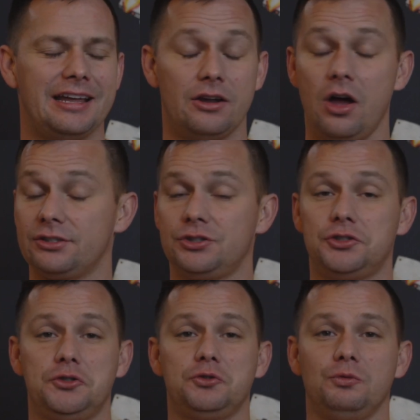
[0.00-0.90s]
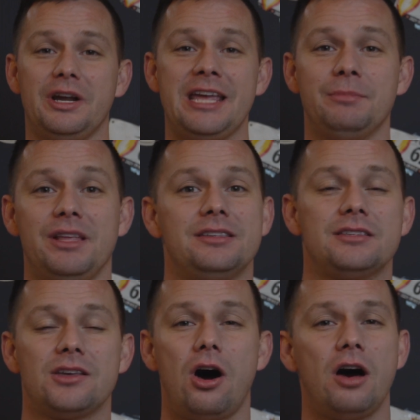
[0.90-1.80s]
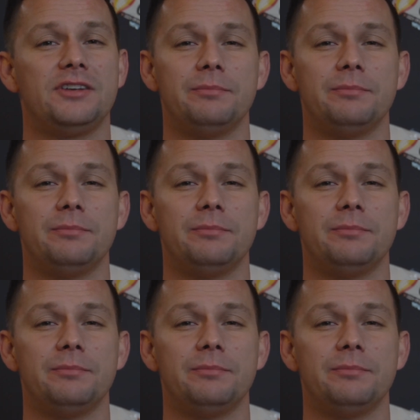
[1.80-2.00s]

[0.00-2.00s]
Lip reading: extremely soft.